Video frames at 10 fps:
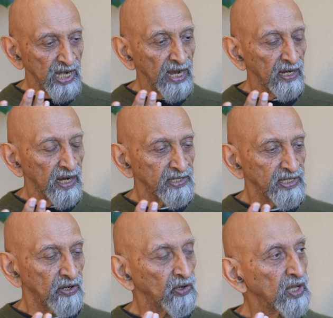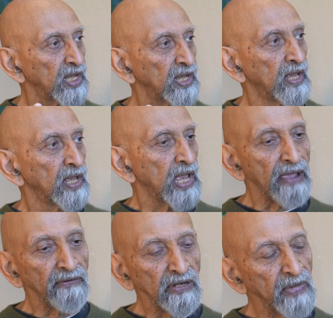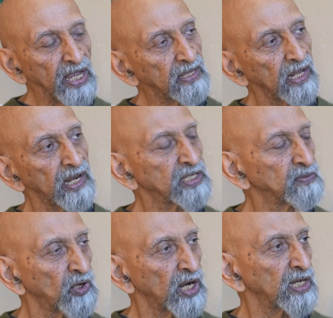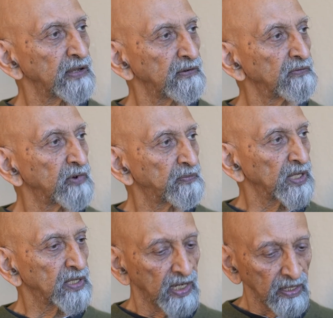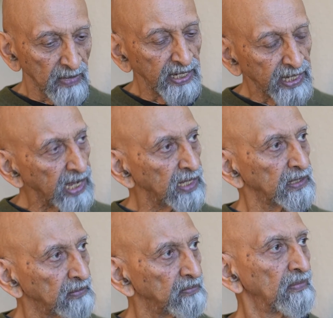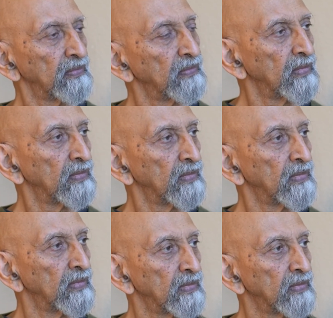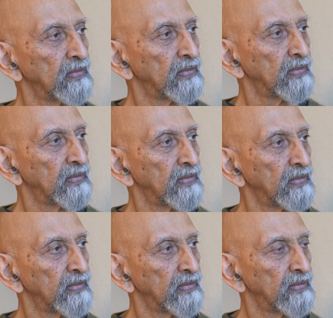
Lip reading: Iyengar said, okay, I will make the legs more active in Viparit Karni by tying them. Okay?